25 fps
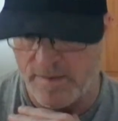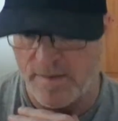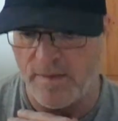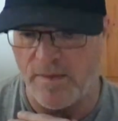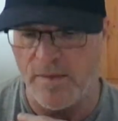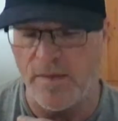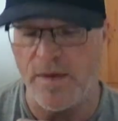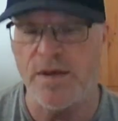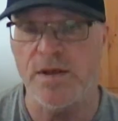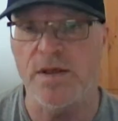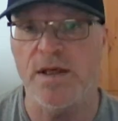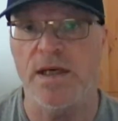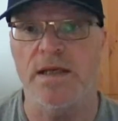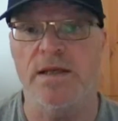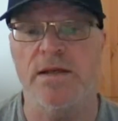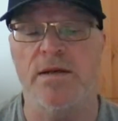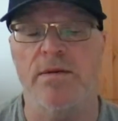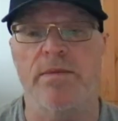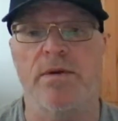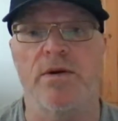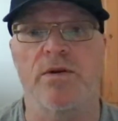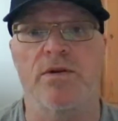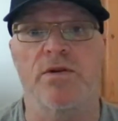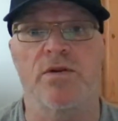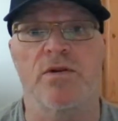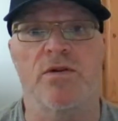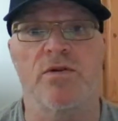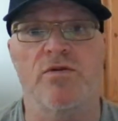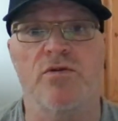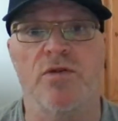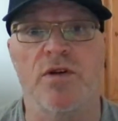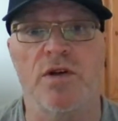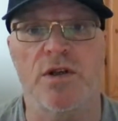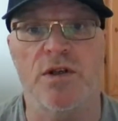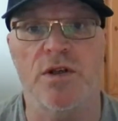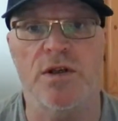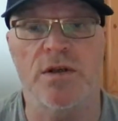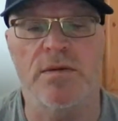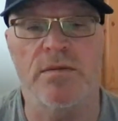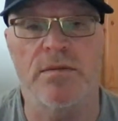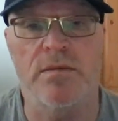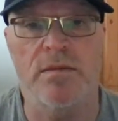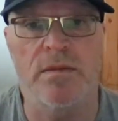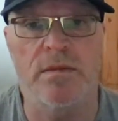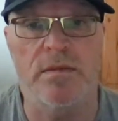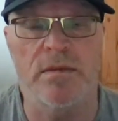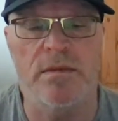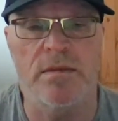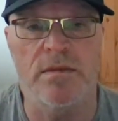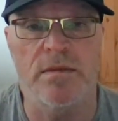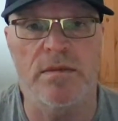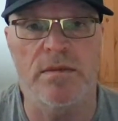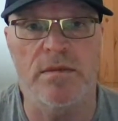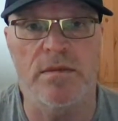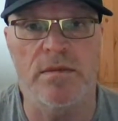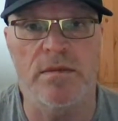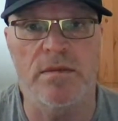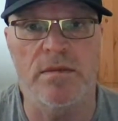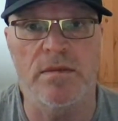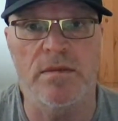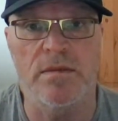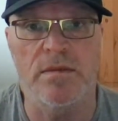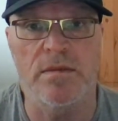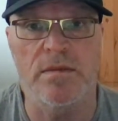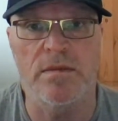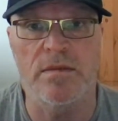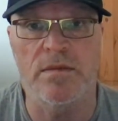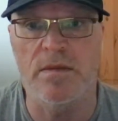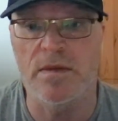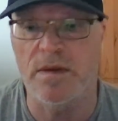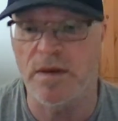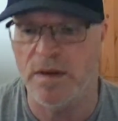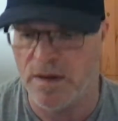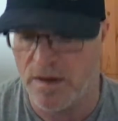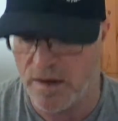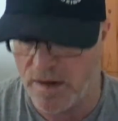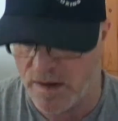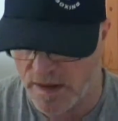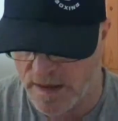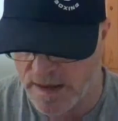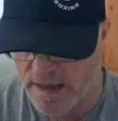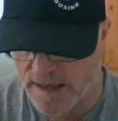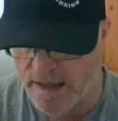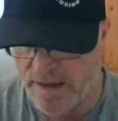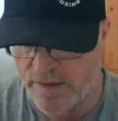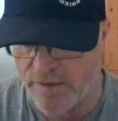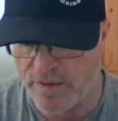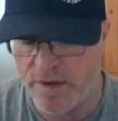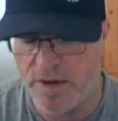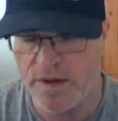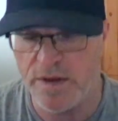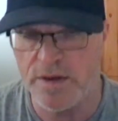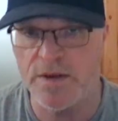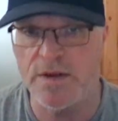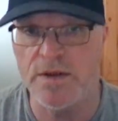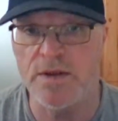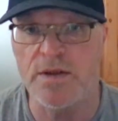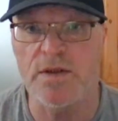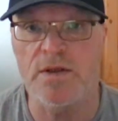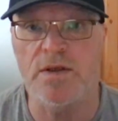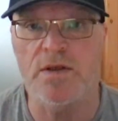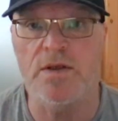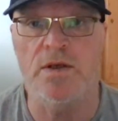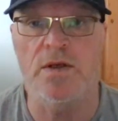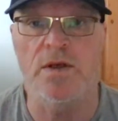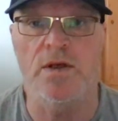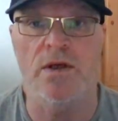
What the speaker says: Which has the most nutrition? The carrots